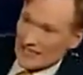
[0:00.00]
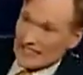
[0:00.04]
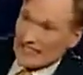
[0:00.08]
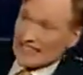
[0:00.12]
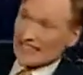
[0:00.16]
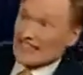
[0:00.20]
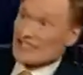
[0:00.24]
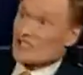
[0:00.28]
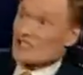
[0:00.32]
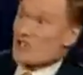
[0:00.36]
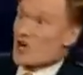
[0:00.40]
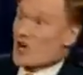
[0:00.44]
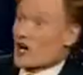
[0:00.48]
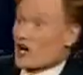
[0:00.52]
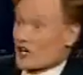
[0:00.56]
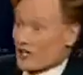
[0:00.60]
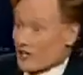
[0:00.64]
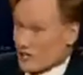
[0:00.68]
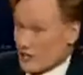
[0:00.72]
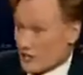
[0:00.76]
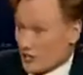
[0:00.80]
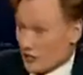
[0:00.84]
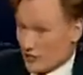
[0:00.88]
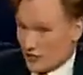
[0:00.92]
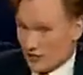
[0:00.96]
It is hot
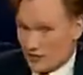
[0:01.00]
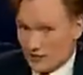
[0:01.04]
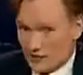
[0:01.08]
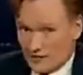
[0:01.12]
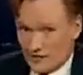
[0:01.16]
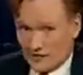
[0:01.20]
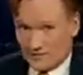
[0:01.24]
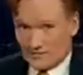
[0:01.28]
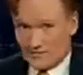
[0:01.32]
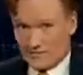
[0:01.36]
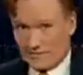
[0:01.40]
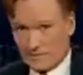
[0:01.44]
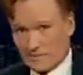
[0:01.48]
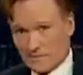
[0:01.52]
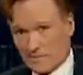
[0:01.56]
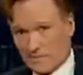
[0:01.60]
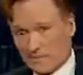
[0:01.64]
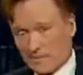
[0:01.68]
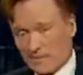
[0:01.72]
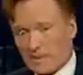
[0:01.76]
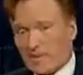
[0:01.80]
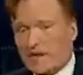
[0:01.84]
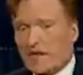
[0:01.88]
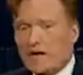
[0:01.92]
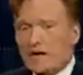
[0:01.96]
in here.
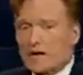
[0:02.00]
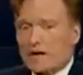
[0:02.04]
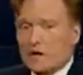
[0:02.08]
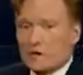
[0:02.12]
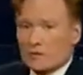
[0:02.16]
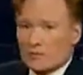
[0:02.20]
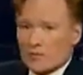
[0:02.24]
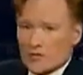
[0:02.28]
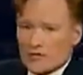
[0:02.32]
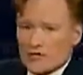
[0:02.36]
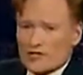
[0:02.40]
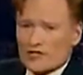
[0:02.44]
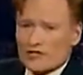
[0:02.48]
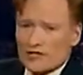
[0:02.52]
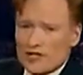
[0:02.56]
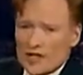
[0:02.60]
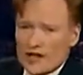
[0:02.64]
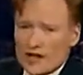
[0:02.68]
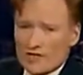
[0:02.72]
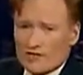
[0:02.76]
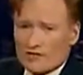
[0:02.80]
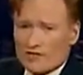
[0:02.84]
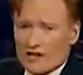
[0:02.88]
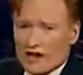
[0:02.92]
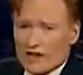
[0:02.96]
You know, personally,
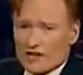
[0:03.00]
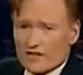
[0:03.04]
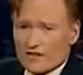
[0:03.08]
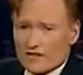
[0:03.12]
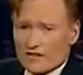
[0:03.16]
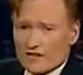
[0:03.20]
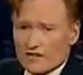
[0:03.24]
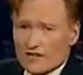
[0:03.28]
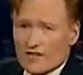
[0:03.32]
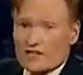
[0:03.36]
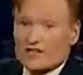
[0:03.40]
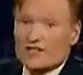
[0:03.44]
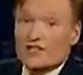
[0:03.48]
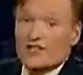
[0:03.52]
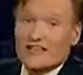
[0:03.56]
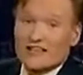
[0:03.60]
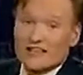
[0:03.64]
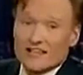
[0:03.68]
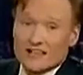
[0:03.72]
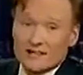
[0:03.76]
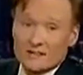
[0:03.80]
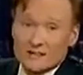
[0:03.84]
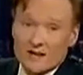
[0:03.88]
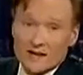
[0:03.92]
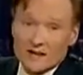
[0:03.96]
I find that just
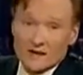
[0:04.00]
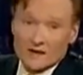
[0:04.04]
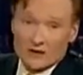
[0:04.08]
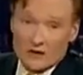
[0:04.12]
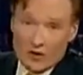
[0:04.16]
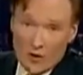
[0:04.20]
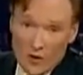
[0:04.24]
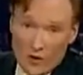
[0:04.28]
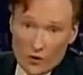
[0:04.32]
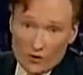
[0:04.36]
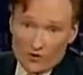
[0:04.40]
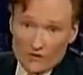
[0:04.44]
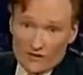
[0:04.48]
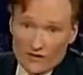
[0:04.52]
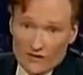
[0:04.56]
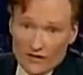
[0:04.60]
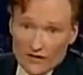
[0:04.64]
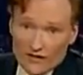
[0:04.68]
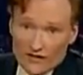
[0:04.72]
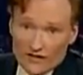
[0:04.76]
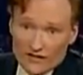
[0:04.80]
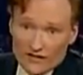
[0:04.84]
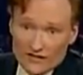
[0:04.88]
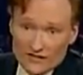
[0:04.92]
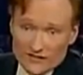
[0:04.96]
thinking about cold
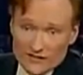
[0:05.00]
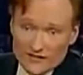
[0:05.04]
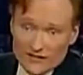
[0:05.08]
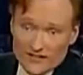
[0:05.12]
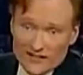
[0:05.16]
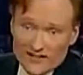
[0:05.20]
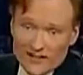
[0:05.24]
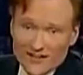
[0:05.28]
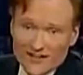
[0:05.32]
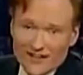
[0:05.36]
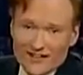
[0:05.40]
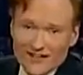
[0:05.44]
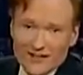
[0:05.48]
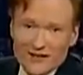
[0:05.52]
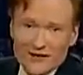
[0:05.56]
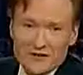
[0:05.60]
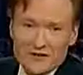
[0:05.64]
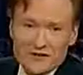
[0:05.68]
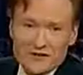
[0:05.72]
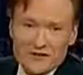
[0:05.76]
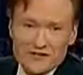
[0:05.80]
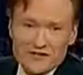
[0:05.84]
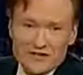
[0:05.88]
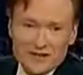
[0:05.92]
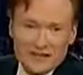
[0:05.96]
things.
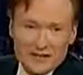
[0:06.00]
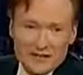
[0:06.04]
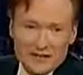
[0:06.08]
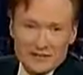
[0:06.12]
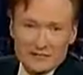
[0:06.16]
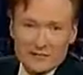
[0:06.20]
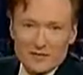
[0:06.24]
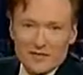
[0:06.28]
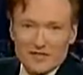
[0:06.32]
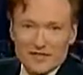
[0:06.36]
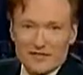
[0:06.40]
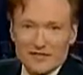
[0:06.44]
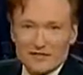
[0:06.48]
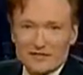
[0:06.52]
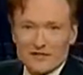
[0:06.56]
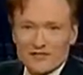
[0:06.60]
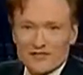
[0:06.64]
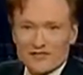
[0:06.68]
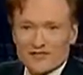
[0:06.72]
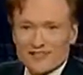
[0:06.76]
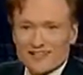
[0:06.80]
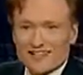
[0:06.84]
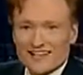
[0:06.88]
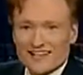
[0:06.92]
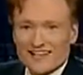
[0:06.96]
Oh, shut up. I just
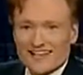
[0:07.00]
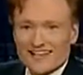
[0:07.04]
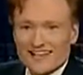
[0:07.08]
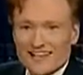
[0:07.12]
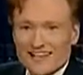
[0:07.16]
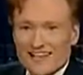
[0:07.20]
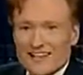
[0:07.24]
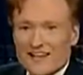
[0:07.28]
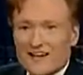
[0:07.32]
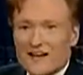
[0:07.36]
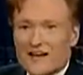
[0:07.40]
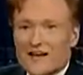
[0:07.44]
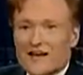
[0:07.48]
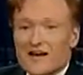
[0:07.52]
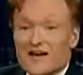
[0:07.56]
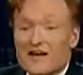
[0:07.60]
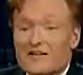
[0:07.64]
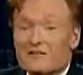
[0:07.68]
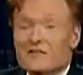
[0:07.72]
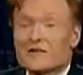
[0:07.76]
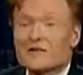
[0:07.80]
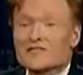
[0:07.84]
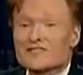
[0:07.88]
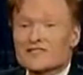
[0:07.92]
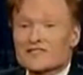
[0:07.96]
personally,
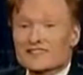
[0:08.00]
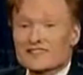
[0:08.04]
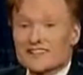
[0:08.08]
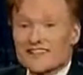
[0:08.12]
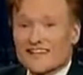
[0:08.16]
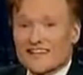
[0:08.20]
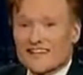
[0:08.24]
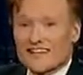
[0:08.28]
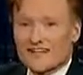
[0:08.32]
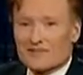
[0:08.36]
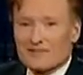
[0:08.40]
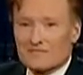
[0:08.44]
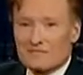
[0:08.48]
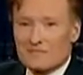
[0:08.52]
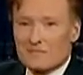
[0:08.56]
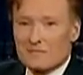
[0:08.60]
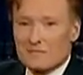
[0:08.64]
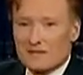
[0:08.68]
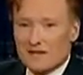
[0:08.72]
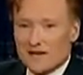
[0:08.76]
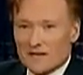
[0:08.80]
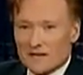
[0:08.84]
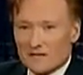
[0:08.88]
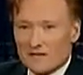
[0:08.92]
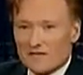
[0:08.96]
personally,
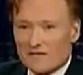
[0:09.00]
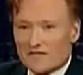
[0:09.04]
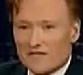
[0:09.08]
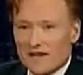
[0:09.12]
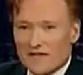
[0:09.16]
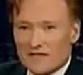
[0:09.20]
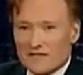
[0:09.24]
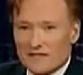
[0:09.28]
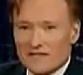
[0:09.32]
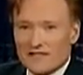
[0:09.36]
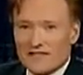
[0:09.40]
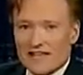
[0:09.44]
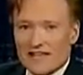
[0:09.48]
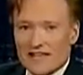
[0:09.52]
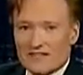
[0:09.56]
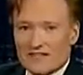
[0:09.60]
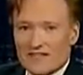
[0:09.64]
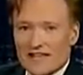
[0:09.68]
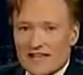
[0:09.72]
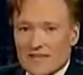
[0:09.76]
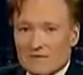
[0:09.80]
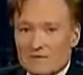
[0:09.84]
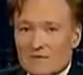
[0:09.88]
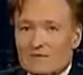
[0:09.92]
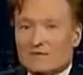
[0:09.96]
my own staff is
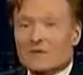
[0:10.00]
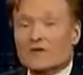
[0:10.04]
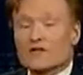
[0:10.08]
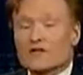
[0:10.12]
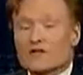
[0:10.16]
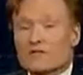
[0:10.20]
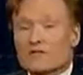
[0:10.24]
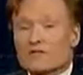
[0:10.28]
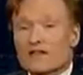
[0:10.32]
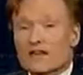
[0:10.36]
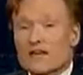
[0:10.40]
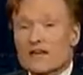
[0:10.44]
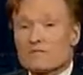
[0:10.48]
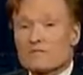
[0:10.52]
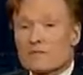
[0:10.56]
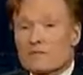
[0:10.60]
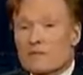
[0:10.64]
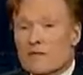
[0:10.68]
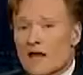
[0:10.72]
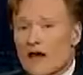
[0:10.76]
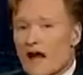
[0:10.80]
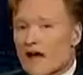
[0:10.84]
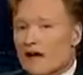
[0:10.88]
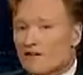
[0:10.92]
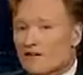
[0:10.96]
laughing at me. Personally,
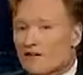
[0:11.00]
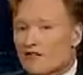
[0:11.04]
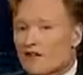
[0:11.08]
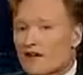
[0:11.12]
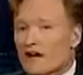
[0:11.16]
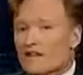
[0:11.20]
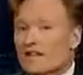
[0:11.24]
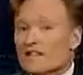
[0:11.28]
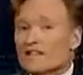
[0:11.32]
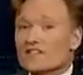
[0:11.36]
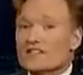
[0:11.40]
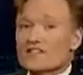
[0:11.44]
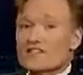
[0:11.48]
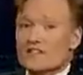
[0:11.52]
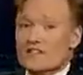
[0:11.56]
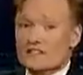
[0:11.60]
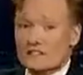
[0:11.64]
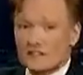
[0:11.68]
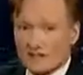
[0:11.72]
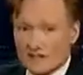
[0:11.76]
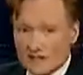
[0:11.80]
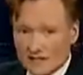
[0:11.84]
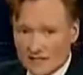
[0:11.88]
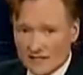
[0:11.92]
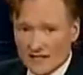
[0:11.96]
I find that
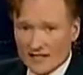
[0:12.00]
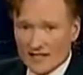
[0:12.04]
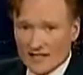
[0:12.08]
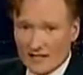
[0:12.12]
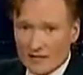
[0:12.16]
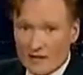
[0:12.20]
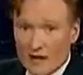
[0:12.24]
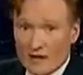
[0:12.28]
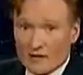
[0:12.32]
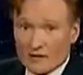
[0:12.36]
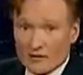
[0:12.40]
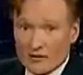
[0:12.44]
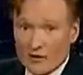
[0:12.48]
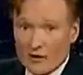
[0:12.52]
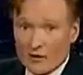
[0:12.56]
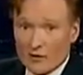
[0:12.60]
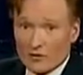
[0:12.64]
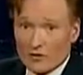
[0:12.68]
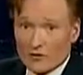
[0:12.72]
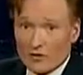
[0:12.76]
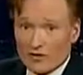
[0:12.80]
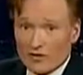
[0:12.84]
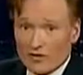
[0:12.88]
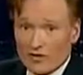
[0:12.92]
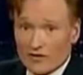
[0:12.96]
just thinking about
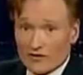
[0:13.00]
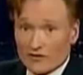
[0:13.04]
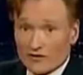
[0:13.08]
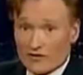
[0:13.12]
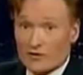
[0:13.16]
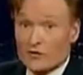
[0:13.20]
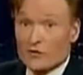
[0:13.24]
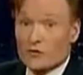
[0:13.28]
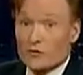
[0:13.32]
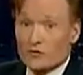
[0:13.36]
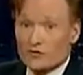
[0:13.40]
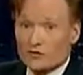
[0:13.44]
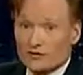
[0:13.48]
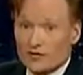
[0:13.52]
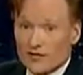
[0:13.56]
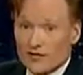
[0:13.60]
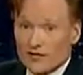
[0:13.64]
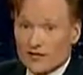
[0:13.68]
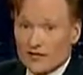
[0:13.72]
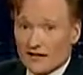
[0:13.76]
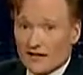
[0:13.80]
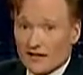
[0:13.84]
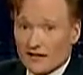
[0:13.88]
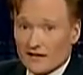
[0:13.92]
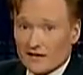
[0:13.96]
cold things cools me
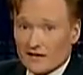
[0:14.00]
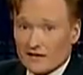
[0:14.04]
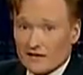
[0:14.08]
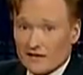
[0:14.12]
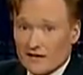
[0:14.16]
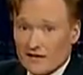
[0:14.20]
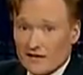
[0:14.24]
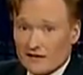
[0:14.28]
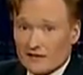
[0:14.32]
down.